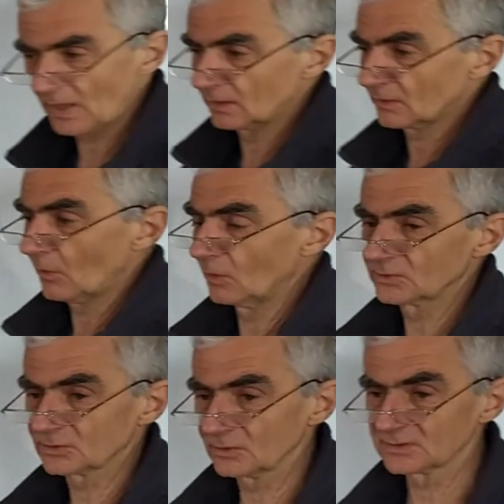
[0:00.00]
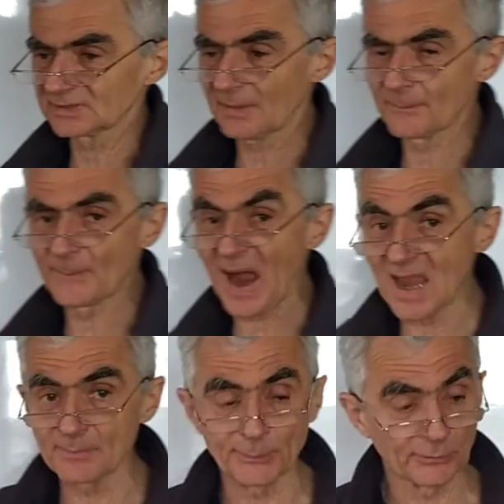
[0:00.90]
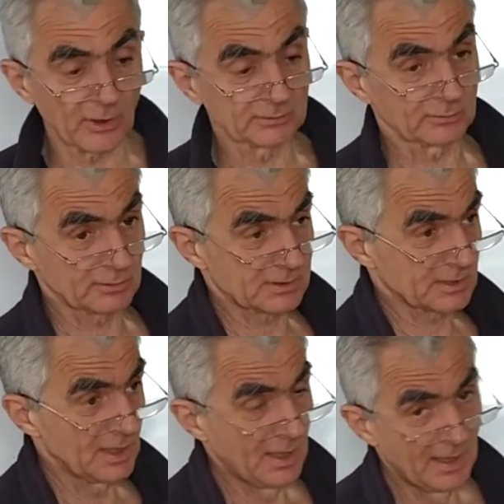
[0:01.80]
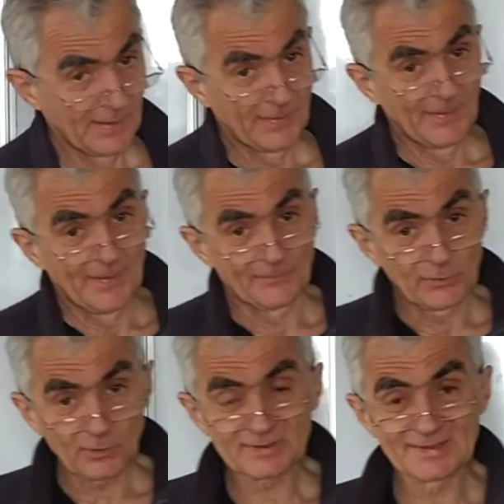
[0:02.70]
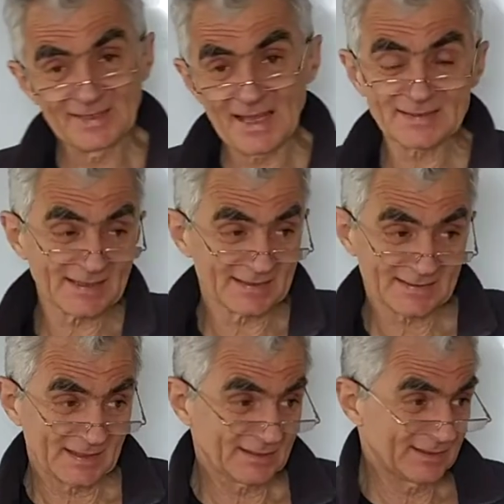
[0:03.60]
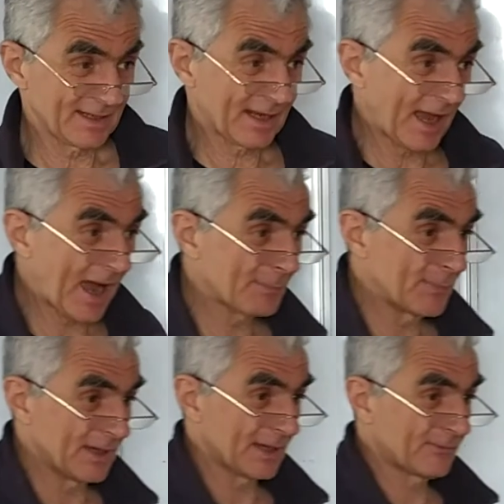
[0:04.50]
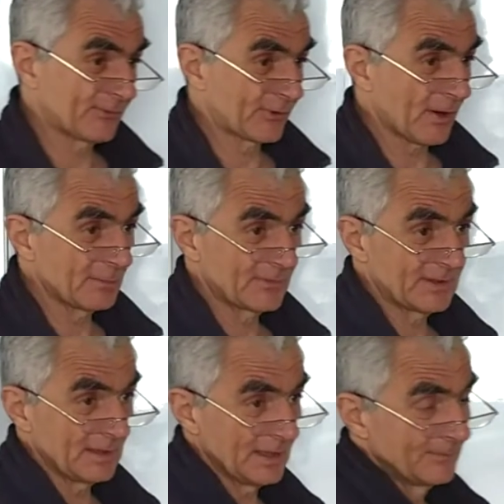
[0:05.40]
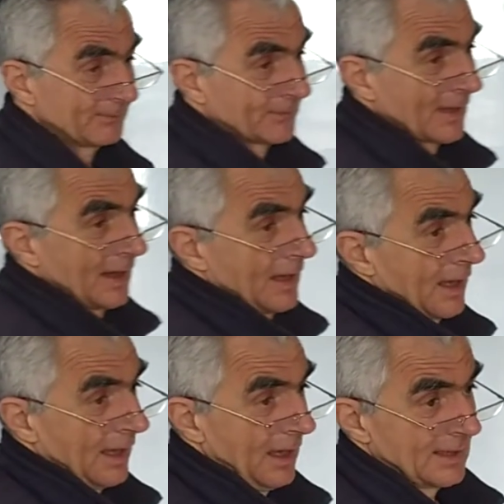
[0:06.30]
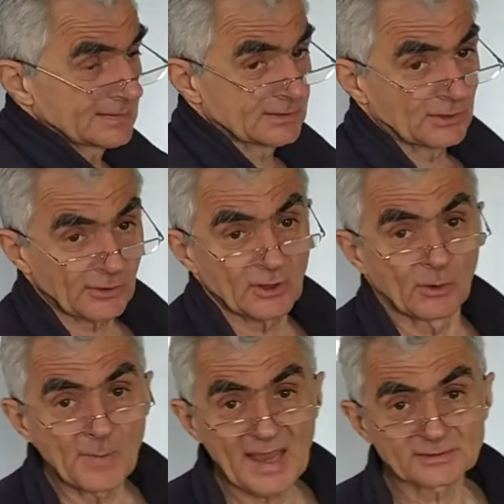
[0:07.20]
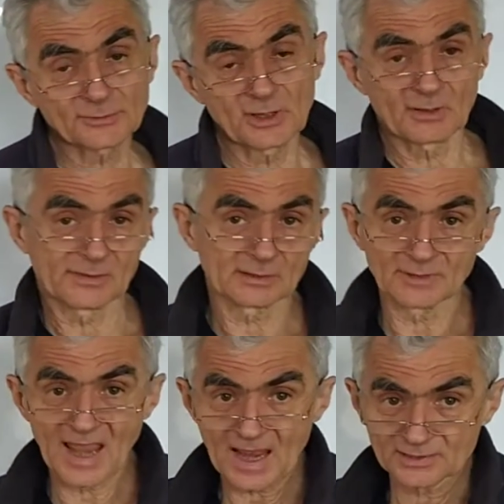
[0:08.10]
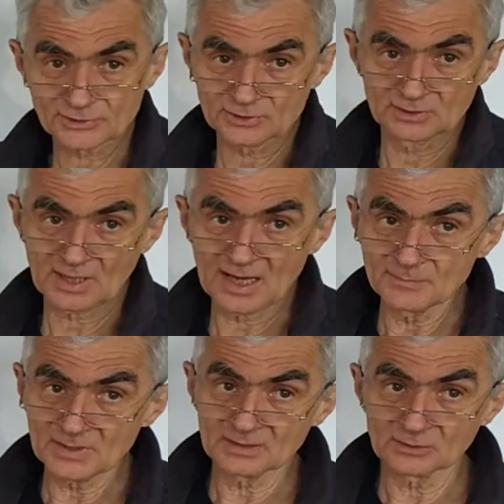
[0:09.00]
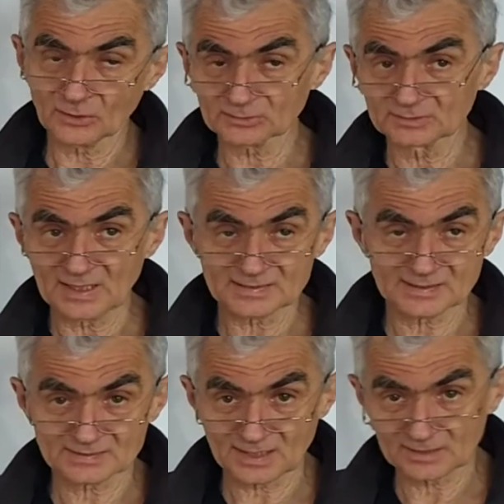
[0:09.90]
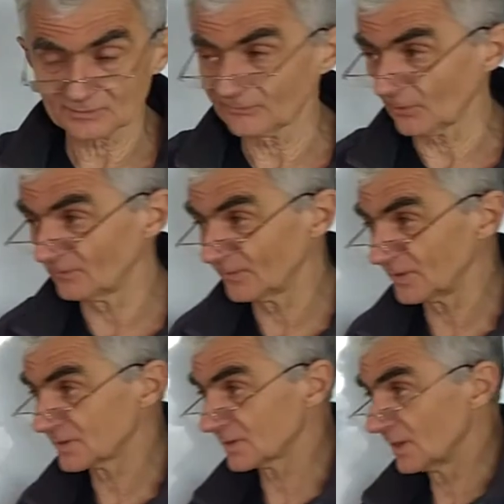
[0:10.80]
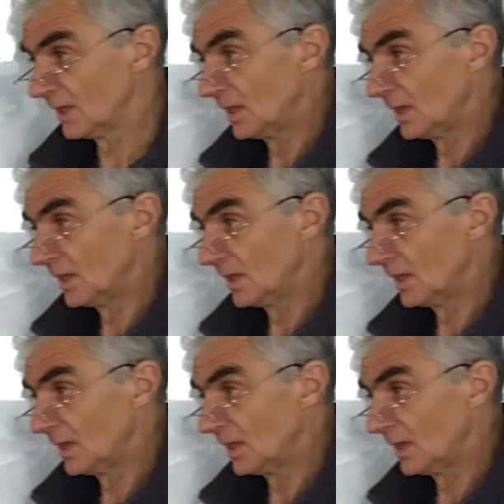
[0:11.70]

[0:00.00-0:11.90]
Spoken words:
but also some byproducts, not necessarily coming from the stoichiometry of the reaction. I mean, not necessarily from this